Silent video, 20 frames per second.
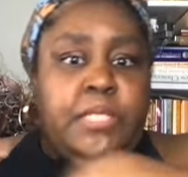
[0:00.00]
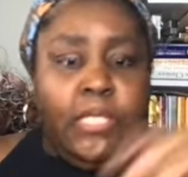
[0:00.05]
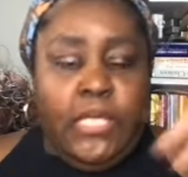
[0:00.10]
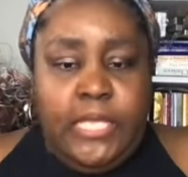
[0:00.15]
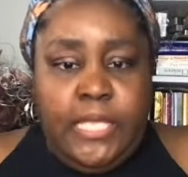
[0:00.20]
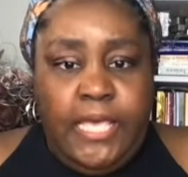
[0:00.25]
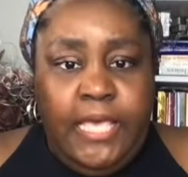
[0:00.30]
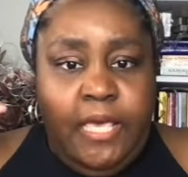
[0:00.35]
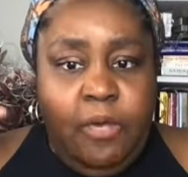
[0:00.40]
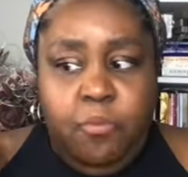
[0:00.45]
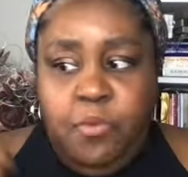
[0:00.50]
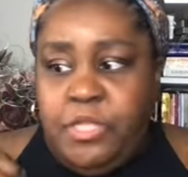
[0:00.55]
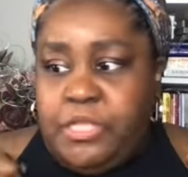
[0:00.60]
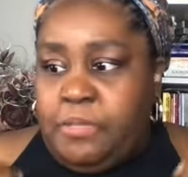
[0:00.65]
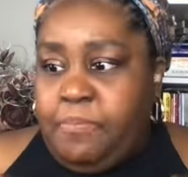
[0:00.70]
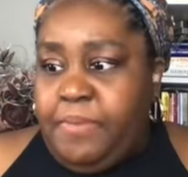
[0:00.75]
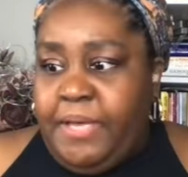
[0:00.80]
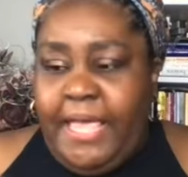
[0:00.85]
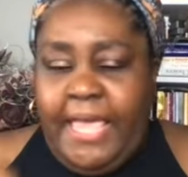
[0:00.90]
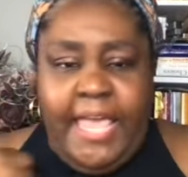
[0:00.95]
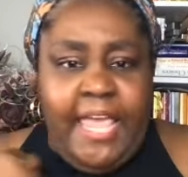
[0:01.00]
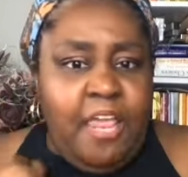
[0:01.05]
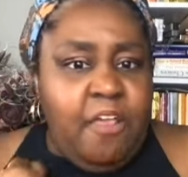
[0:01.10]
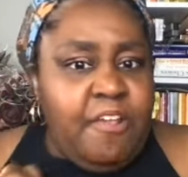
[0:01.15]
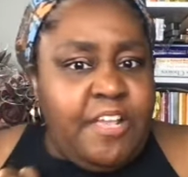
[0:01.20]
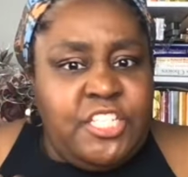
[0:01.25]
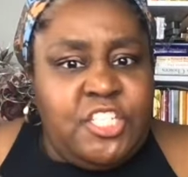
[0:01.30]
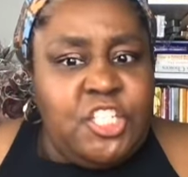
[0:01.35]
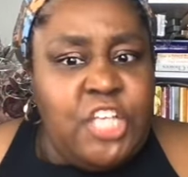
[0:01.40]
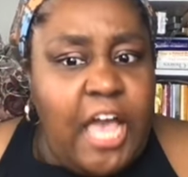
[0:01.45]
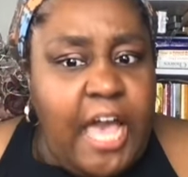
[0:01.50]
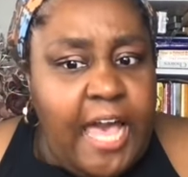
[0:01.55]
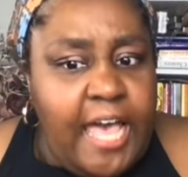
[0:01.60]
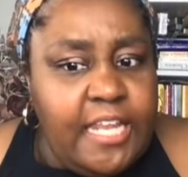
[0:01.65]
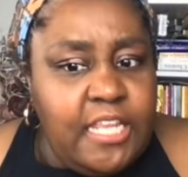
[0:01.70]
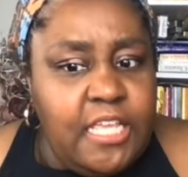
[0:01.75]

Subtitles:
hit with him. But Eric shot,